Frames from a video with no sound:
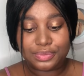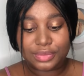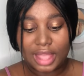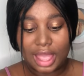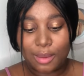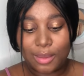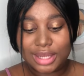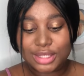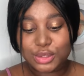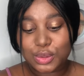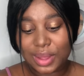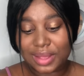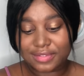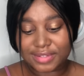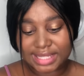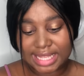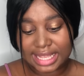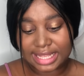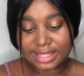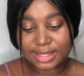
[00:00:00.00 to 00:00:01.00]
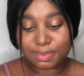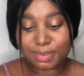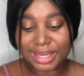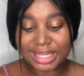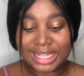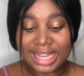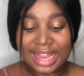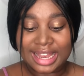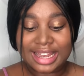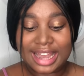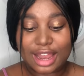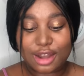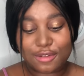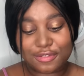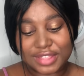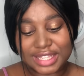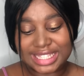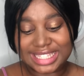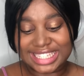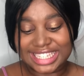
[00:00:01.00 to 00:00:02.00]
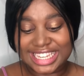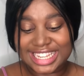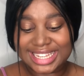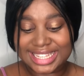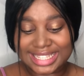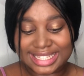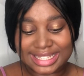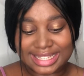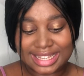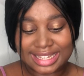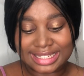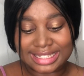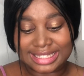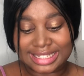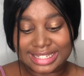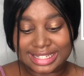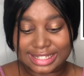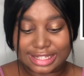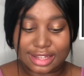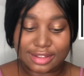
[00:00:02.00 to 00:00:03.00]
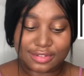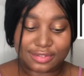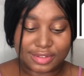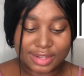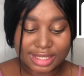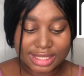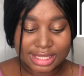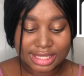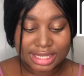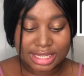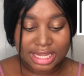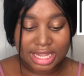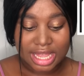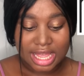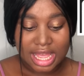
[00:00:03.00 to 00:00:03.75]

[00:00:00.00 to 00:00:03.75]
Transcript: I want to have sex, but none of these niggas deserve it.